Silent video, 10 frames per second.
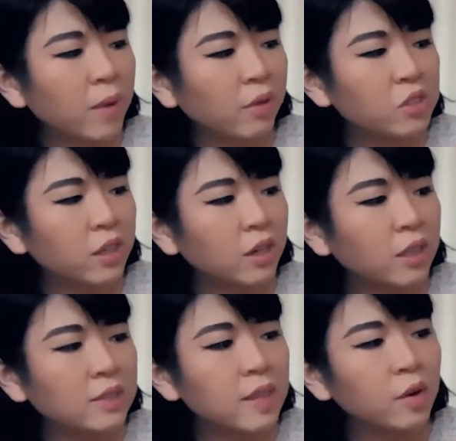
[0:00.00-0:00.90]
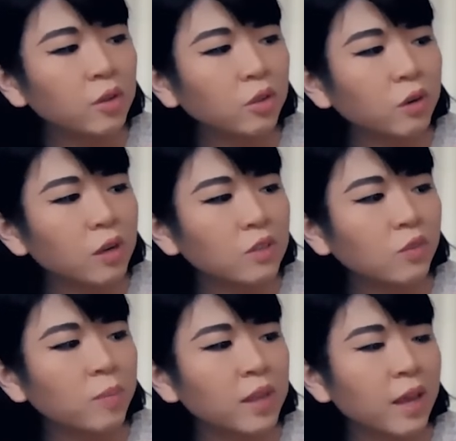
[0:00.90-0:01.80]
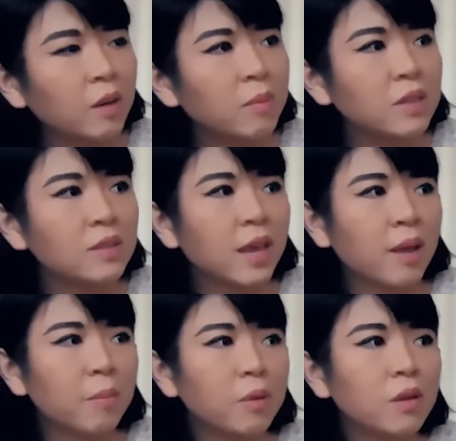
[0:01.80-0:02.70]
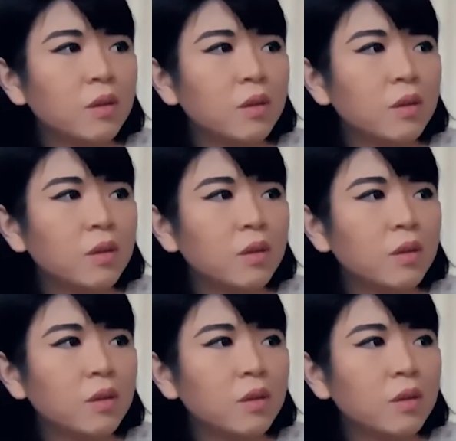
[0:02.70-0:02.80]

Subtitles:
Mountain and settled across from the enemy's camp.